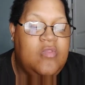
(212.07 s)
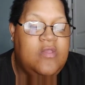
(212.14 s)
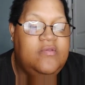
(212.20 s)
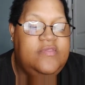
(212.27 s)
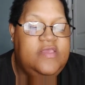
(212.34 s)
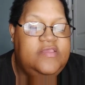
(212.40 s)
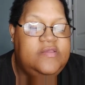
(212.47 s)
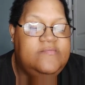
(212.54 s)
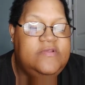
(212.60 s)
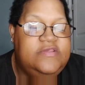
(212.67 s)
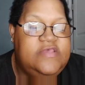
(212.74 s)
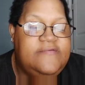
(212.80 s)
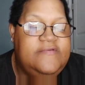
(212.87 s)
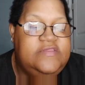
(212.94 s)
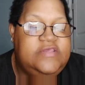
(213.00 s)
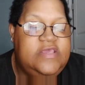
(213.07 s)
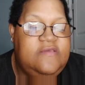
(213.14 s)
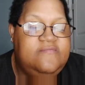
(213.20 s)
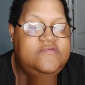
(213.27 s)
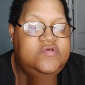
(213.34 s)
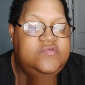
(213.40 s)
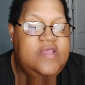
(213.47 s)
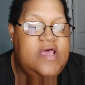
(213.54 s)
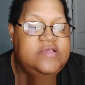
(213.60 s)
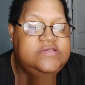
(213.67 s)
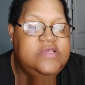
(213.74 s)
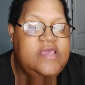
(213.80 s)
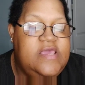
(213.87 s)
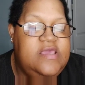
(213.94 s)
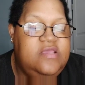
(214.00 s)
on December 17,
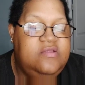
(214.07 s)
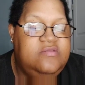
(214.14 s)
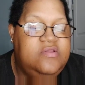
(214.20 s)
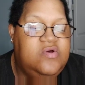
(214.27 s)
2008,